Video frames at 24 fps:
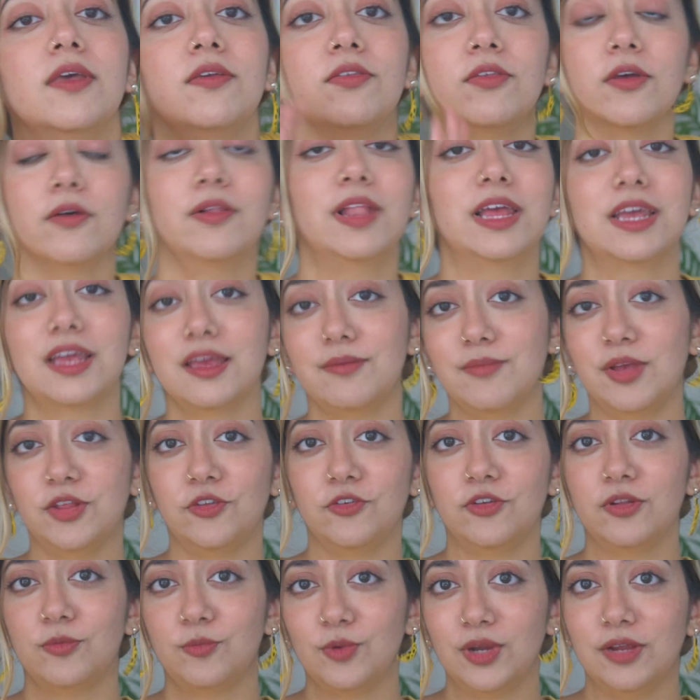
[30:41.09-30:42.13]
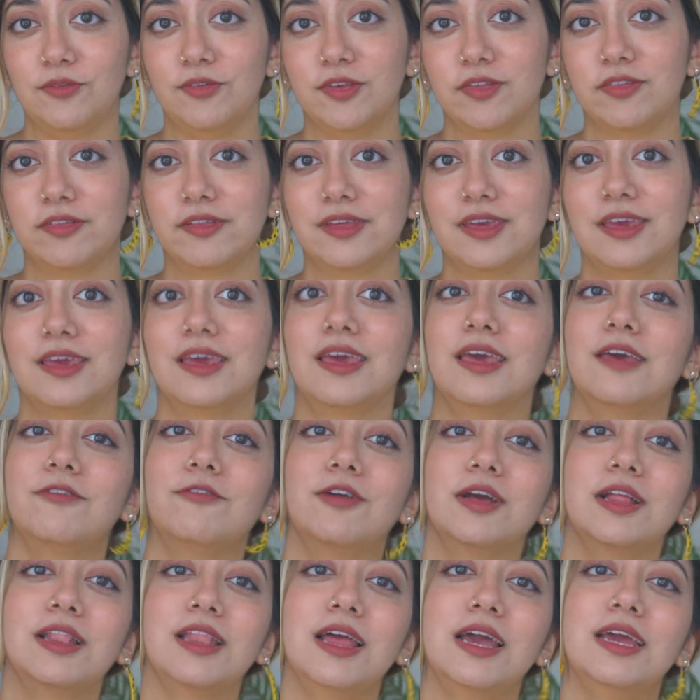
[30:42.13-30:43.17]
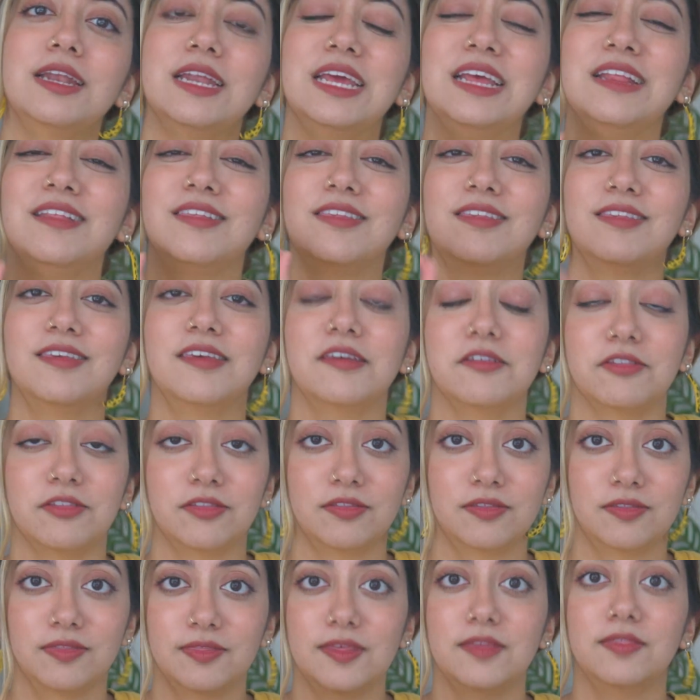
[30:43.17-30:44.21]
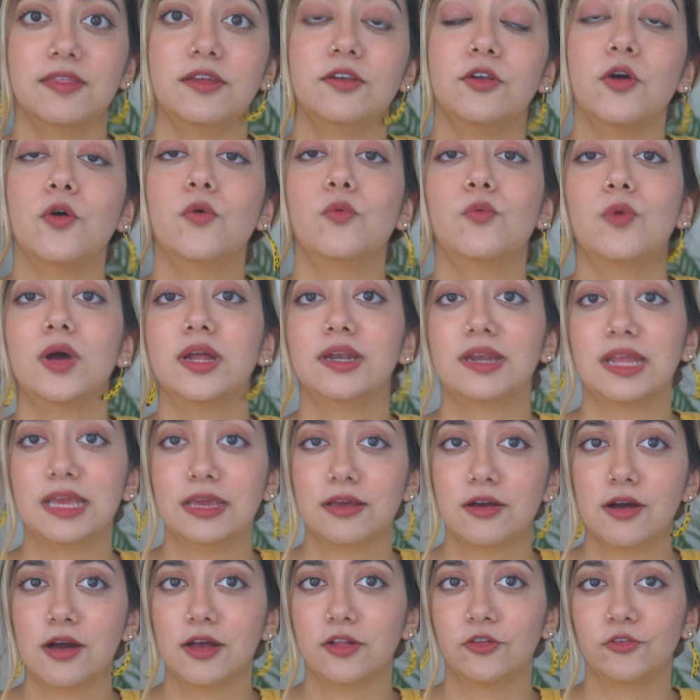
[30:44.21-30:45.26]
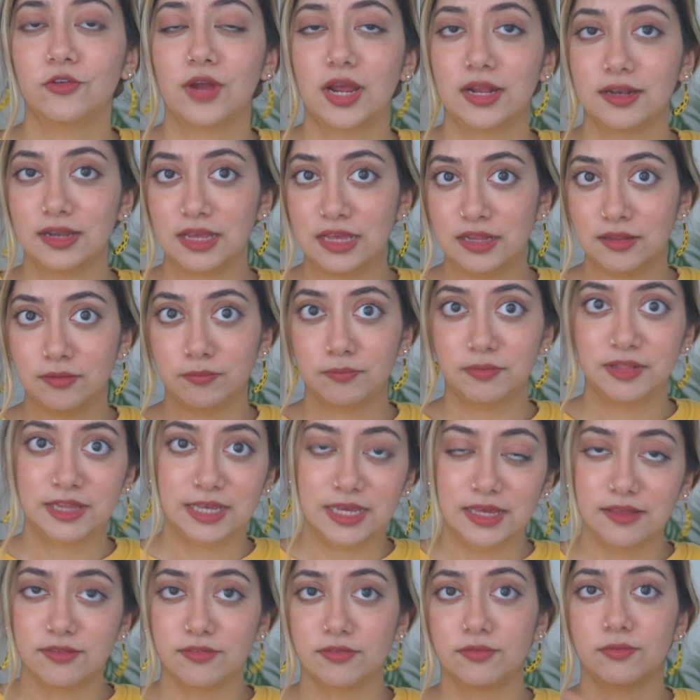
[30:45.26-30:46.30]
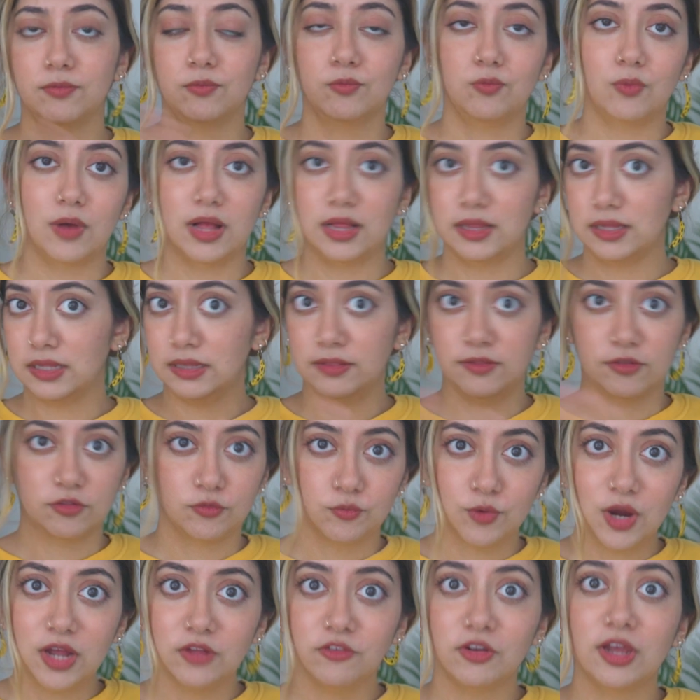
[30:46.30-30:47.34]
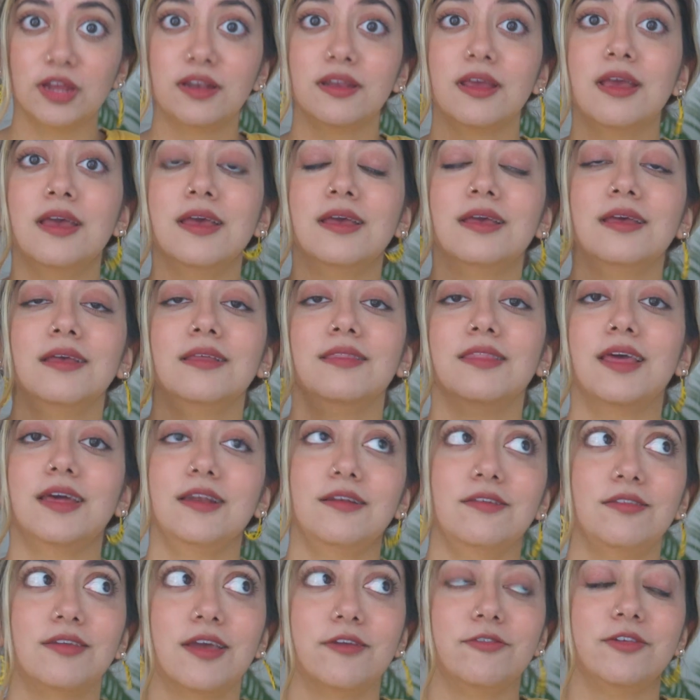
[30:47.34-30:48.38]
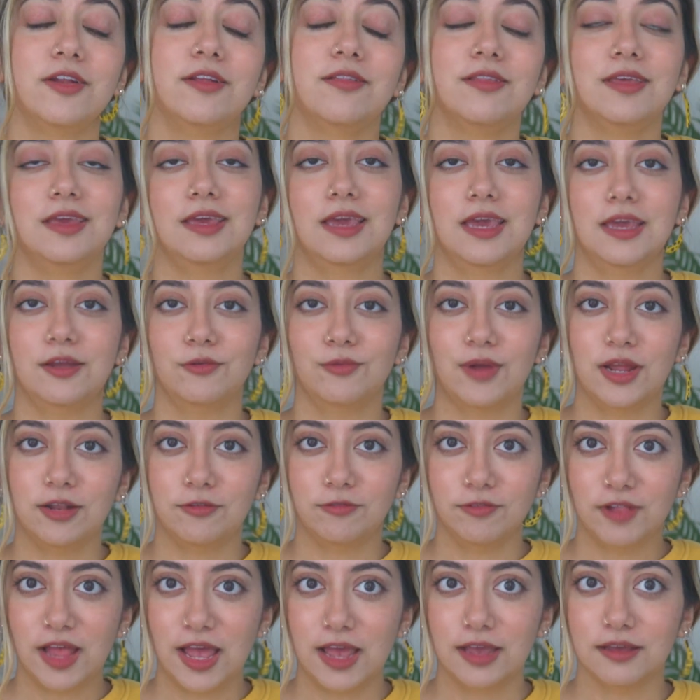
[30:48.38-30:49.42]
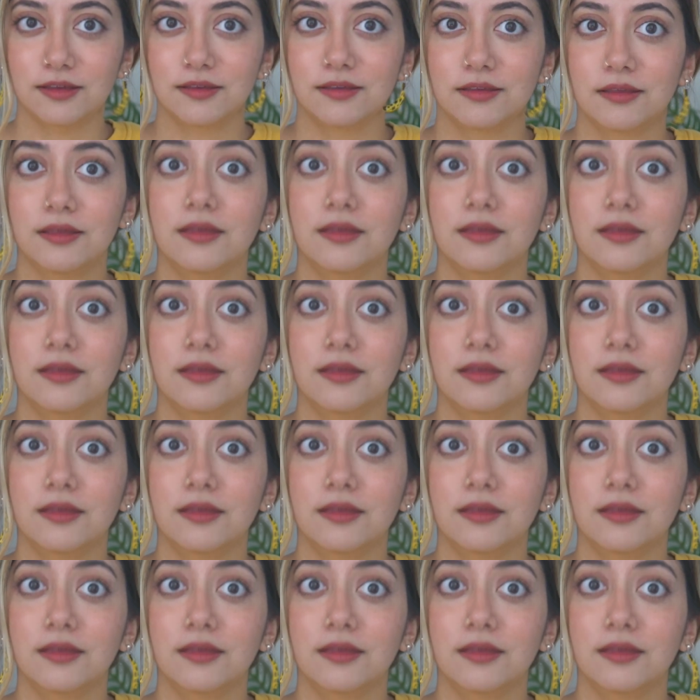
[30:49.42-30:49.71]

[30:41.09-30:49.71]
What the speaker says: So like I mentioned previously, if a client insists that they don't want a contract in place while in this project, that is definitely a red flag.